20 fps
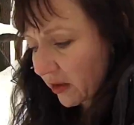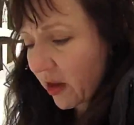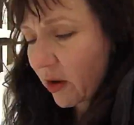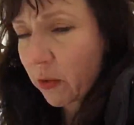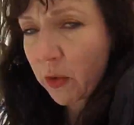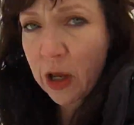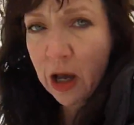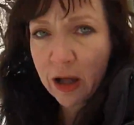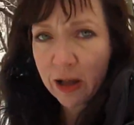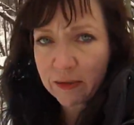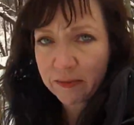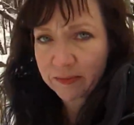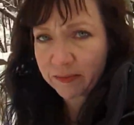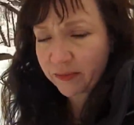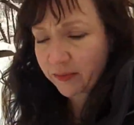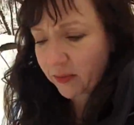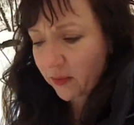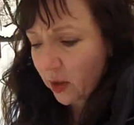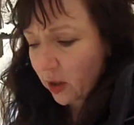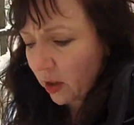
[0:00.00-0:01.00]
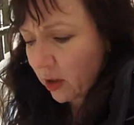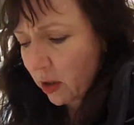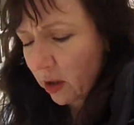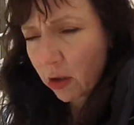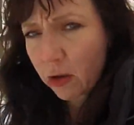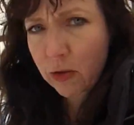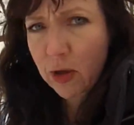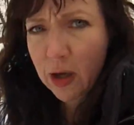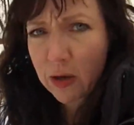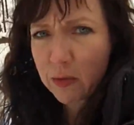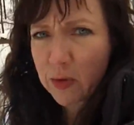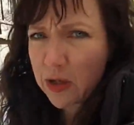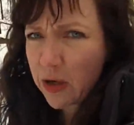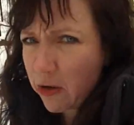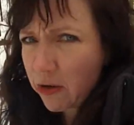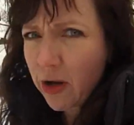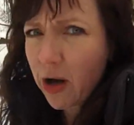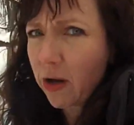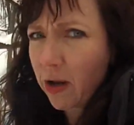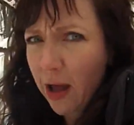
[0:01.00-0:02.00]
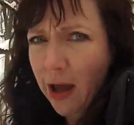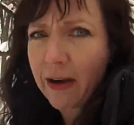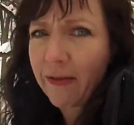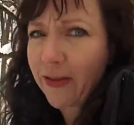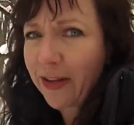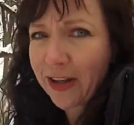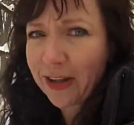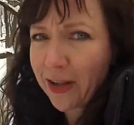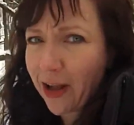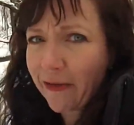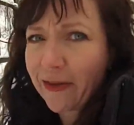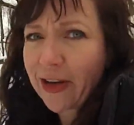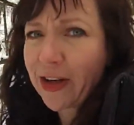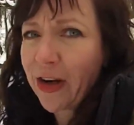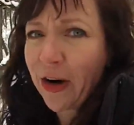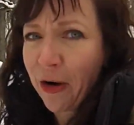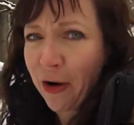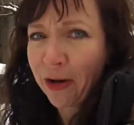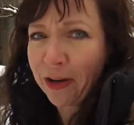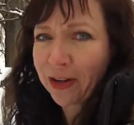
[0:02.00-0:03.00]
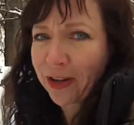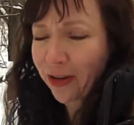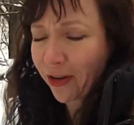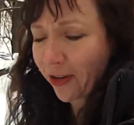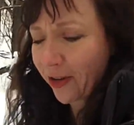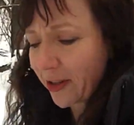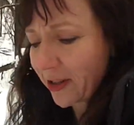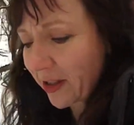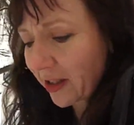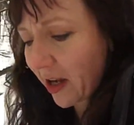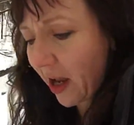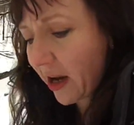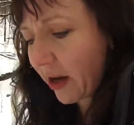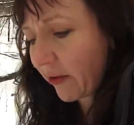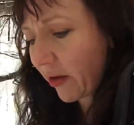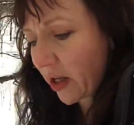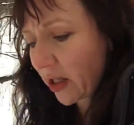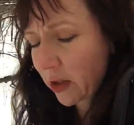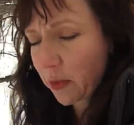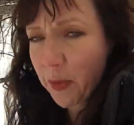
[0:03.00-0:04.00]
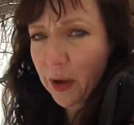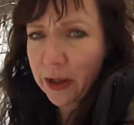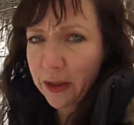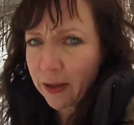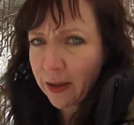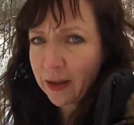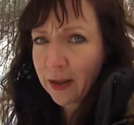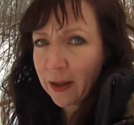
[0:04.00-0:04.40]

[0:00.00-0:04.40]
that we all, okay, we don't all have an 11-year-old girl inside of us, but